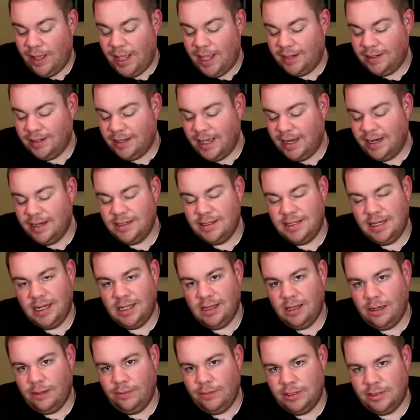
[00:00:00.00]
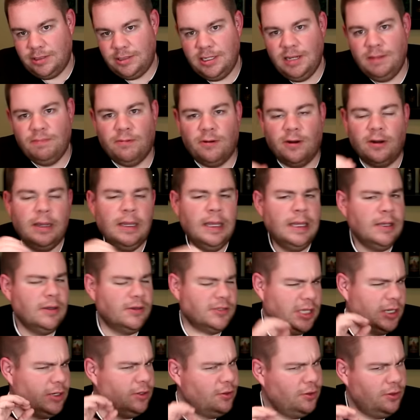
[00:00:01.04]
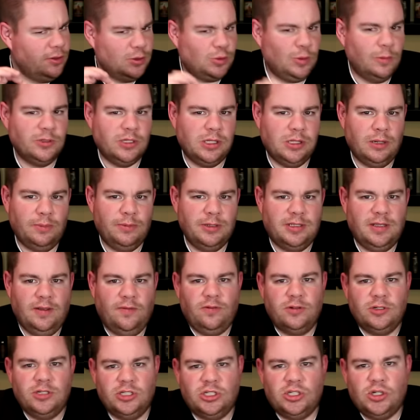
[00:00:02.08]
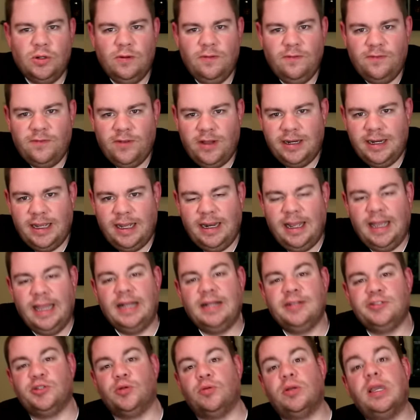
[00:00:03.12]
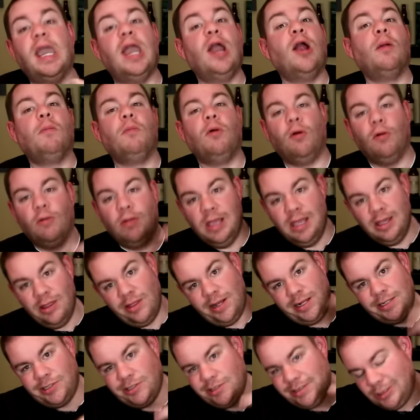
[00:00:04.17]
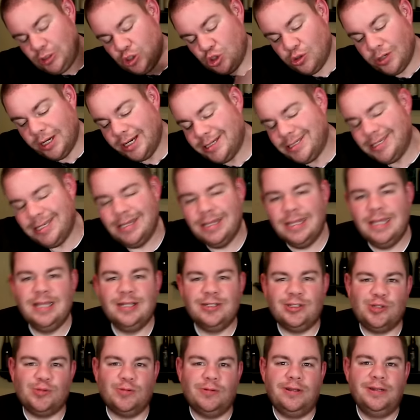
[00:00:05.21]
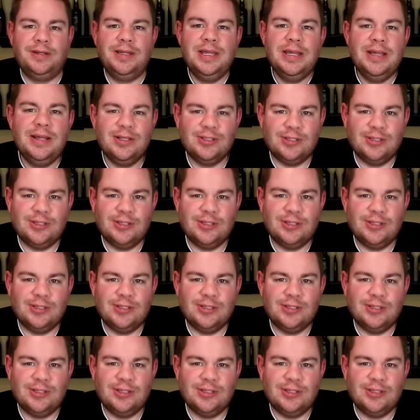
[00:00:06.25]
Had to kind of dig a little bit deeper because I knew this one was a little bit different, just couldn't find out how. So caramel, that's the trick to this one.